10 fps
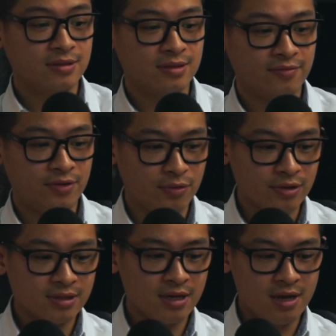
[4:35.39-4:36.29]
the
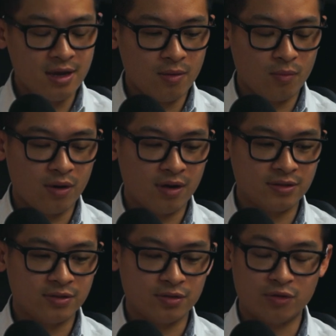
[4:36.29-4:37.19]
viewers
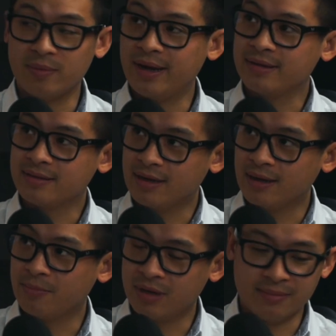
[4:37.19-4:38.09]
want to make their
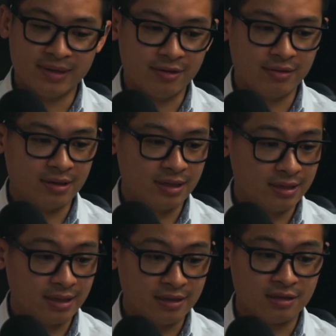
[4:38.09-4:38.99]

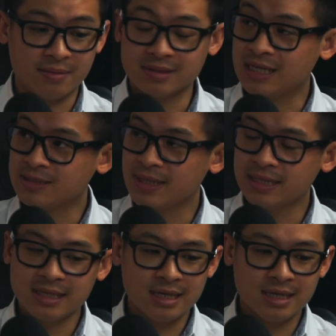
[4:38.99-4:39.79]
preliminary income assessment